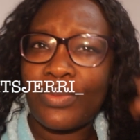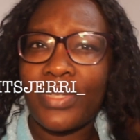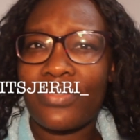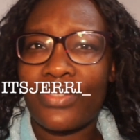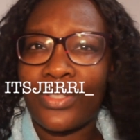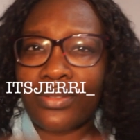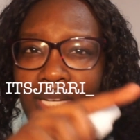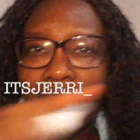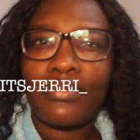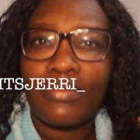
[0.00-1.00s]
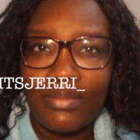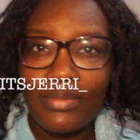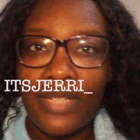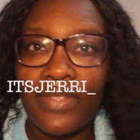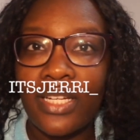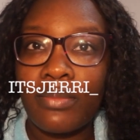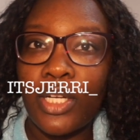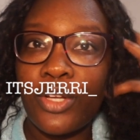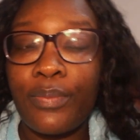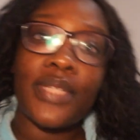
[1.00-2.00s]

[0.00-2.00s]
but if not, I'll leave the link below.